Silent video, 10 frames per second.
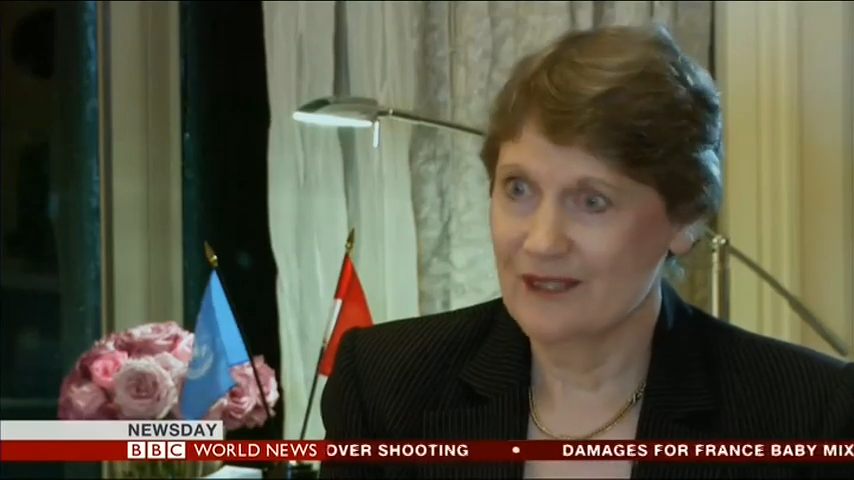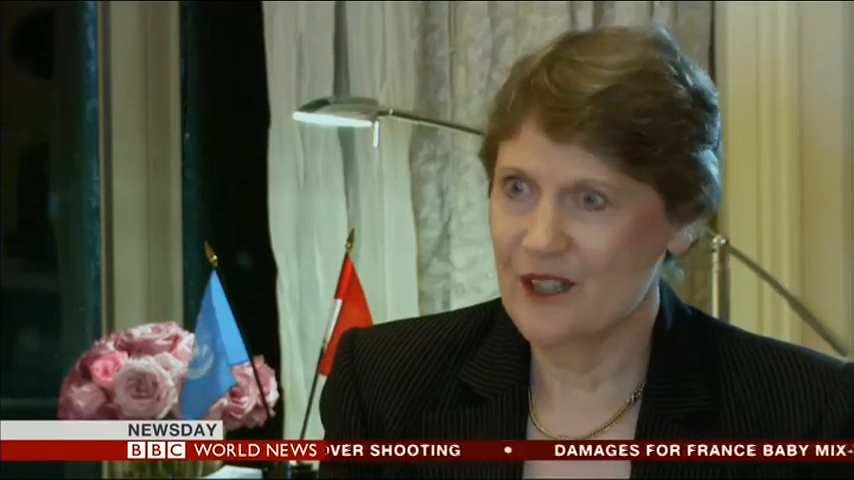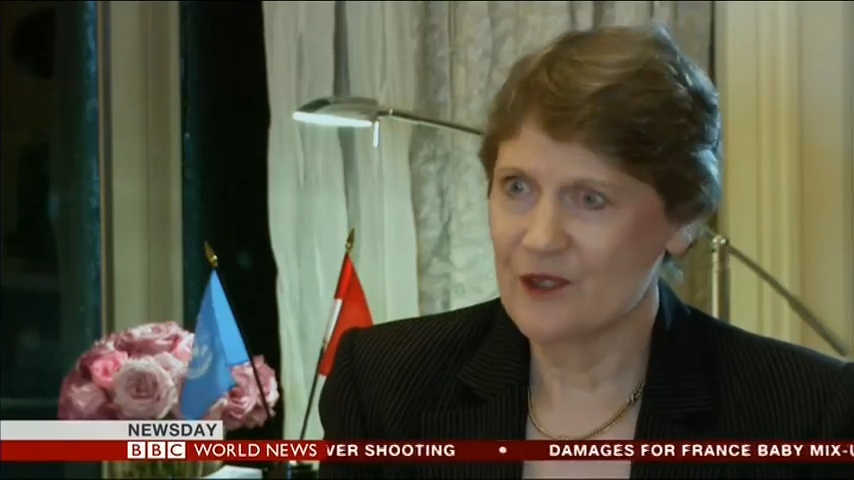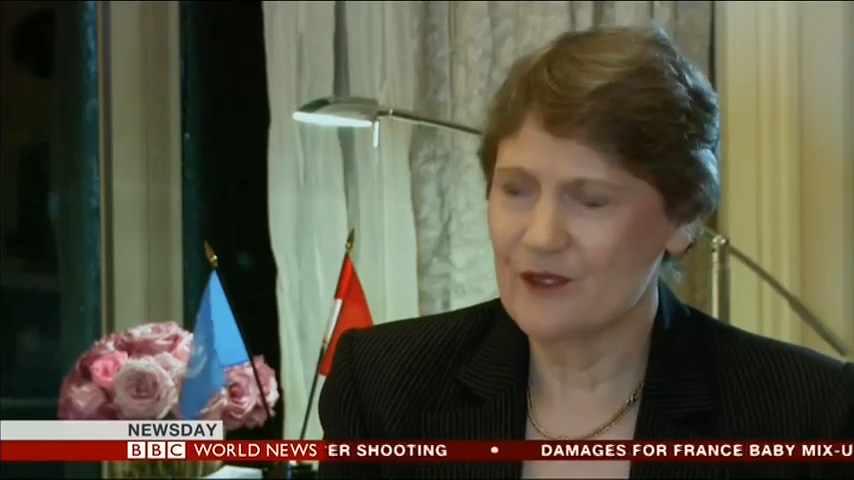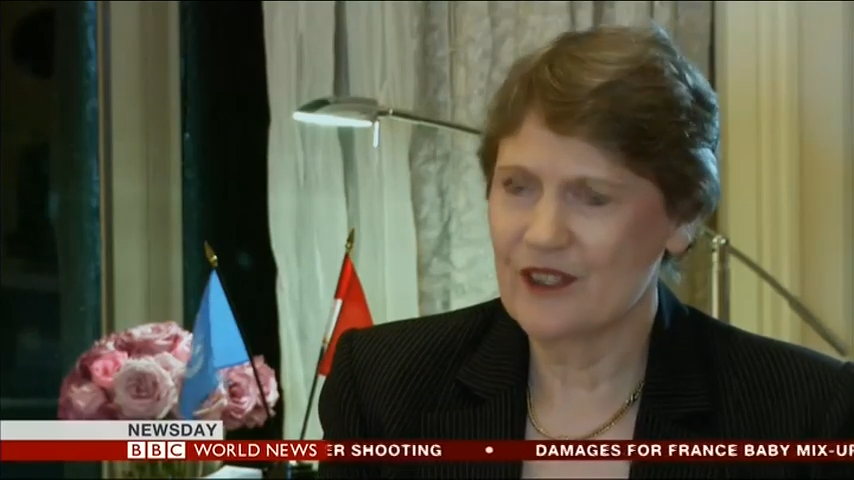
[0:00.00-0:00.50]

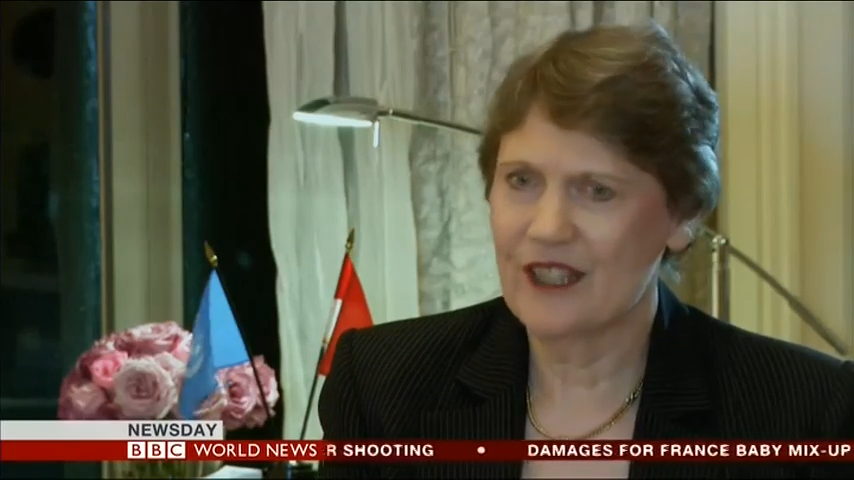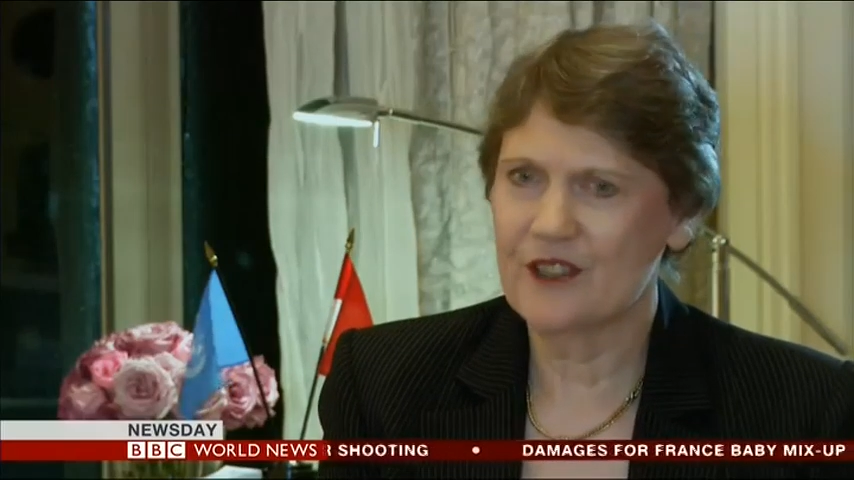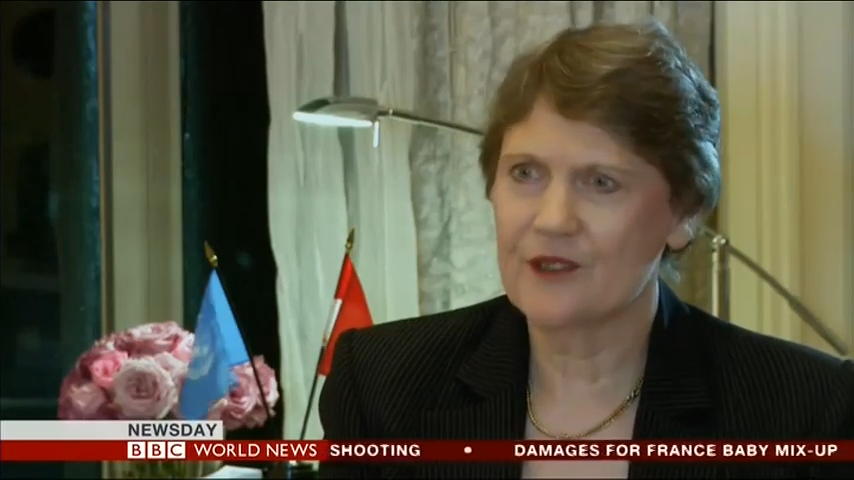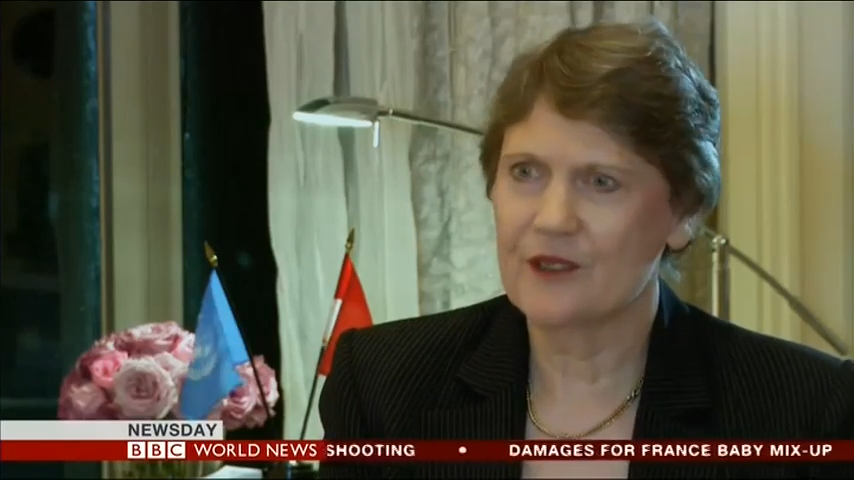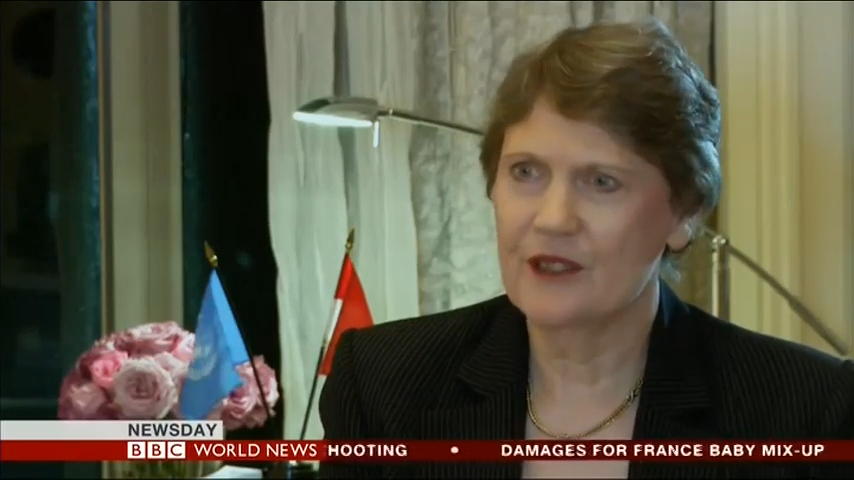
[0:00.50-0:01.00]
leader of a
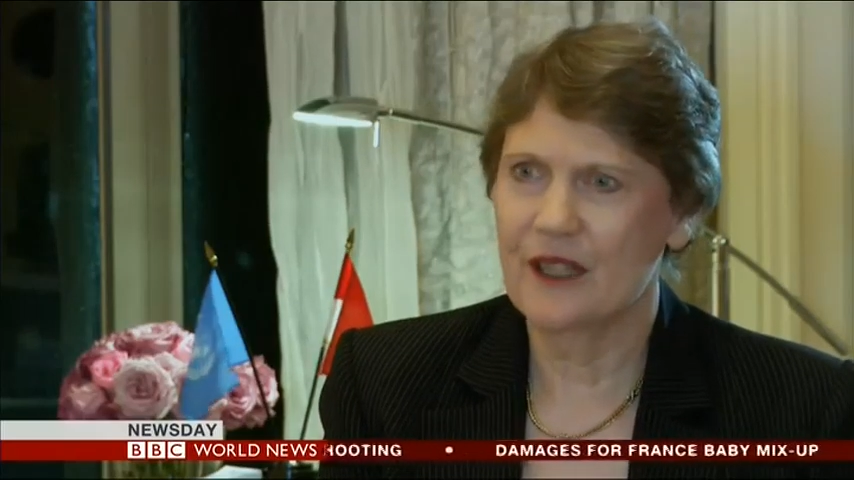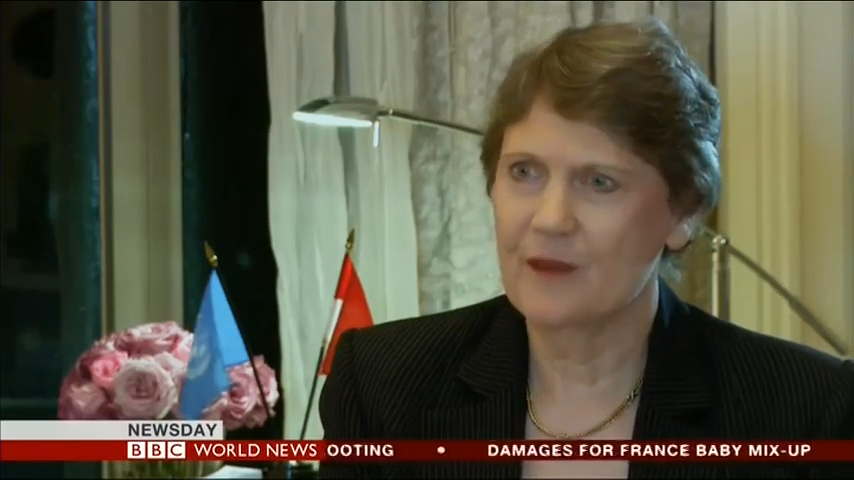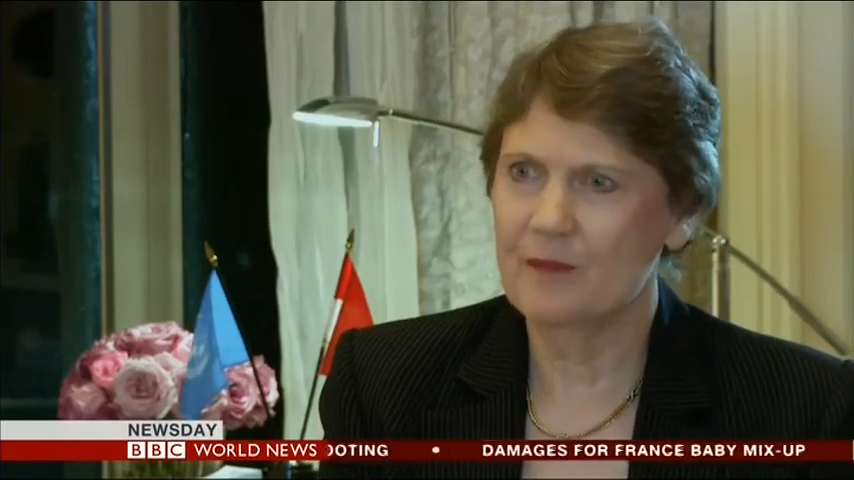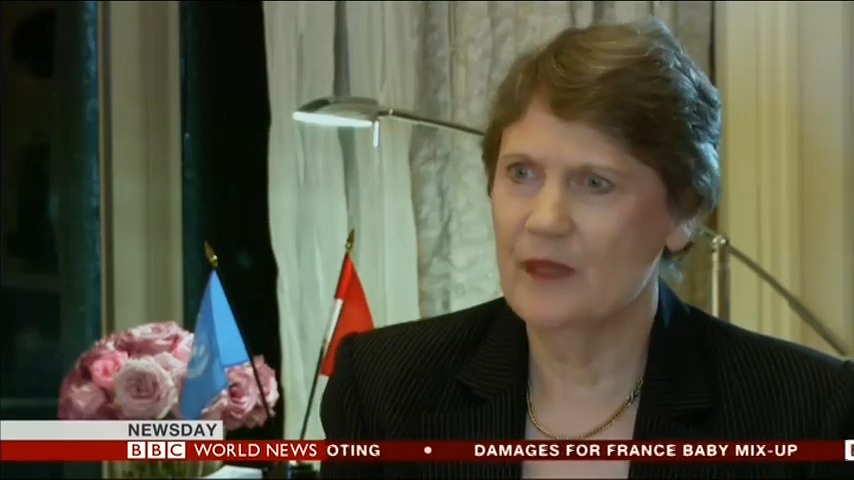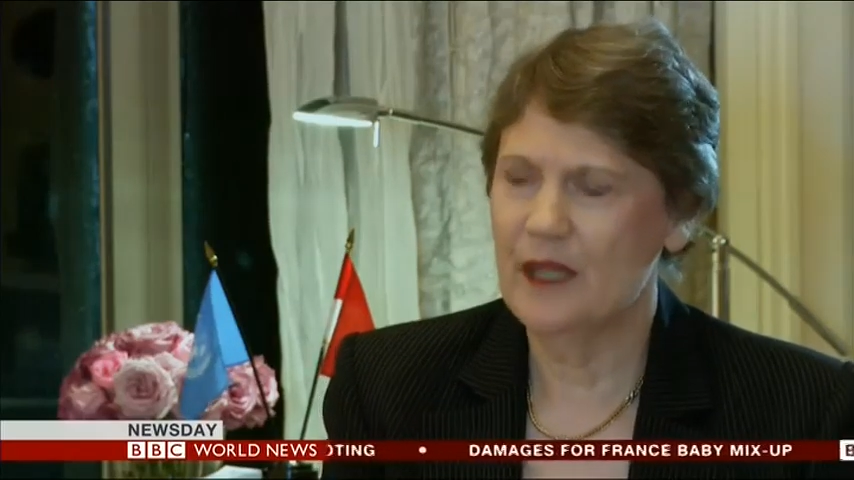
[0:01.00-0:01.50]
country
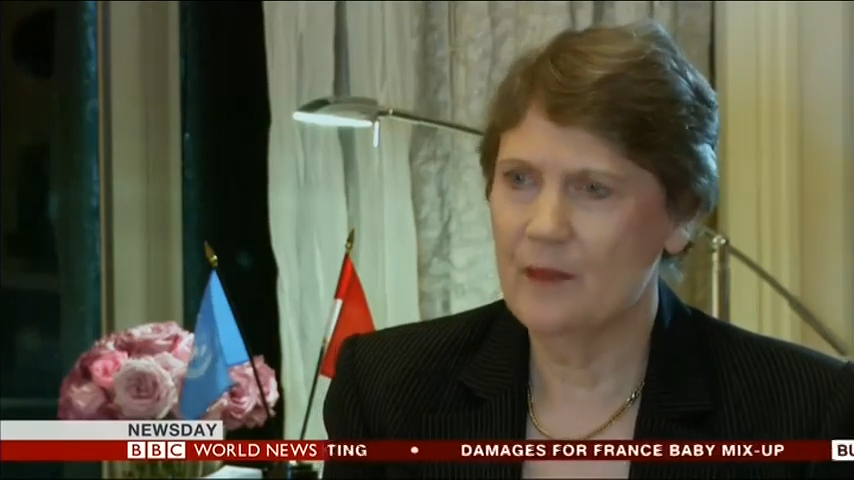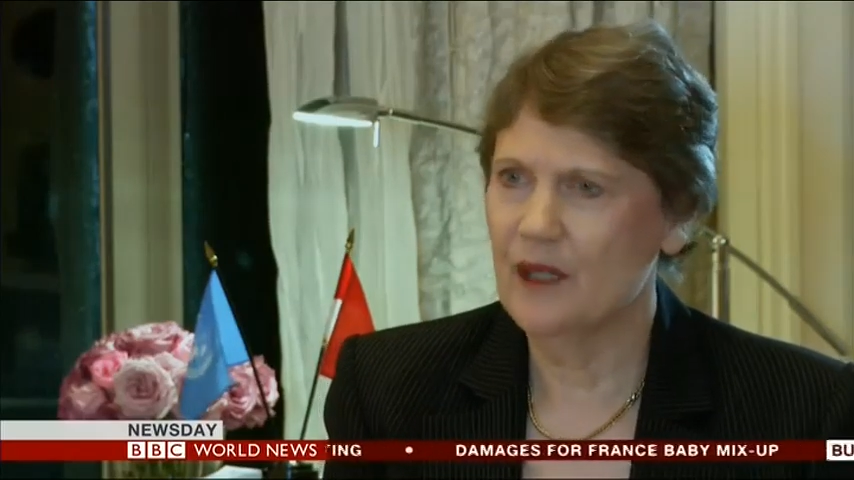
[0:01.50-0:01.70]
at many,